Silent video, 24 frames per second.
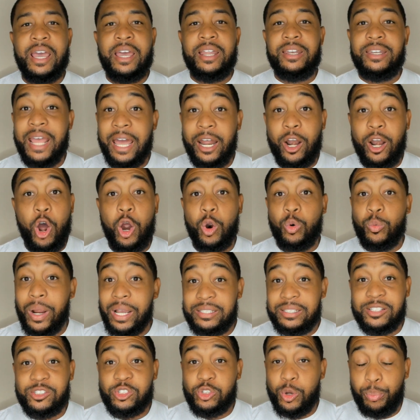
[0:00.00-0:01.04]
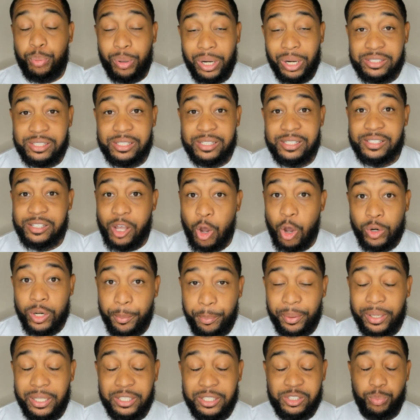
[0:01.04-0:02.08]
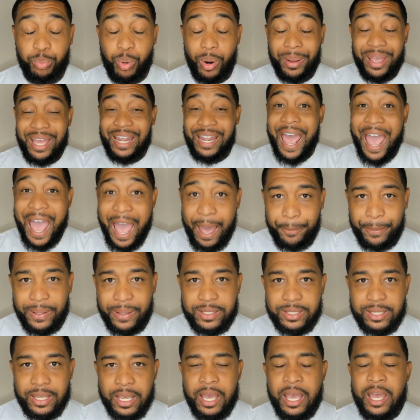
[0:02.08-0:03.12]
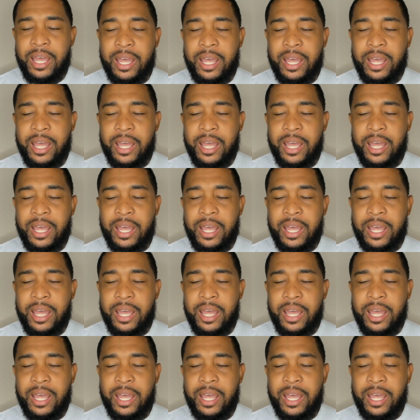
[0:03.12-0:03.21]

that are racist or prejudiced on the police department. It happens.